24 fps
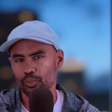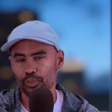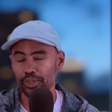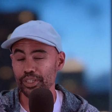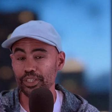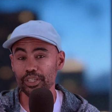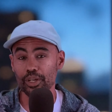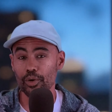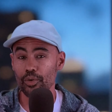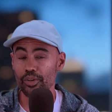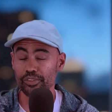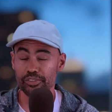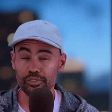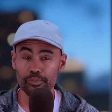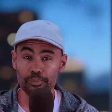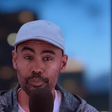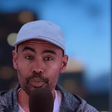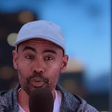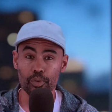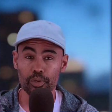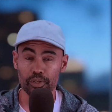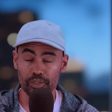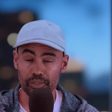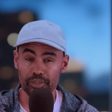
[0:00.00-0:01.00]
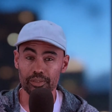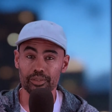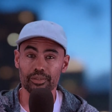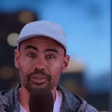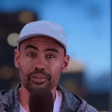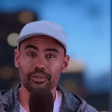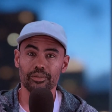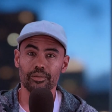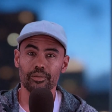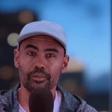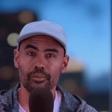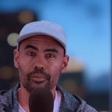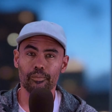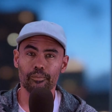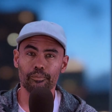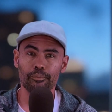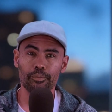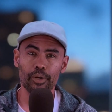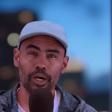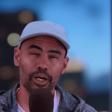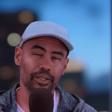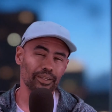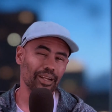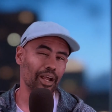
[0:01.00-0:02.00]
We know it's important,
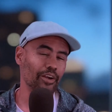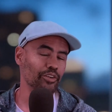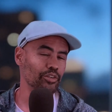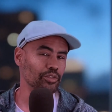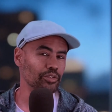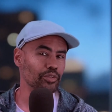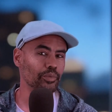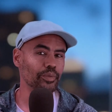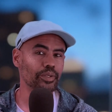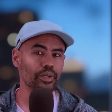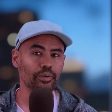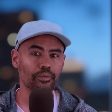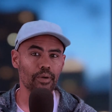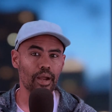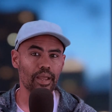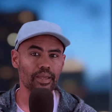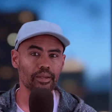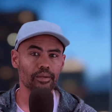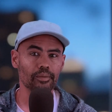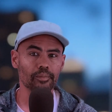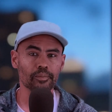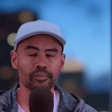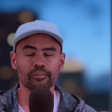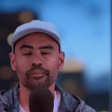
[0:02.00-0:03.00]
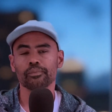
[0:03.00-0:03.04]
but are you doing it right?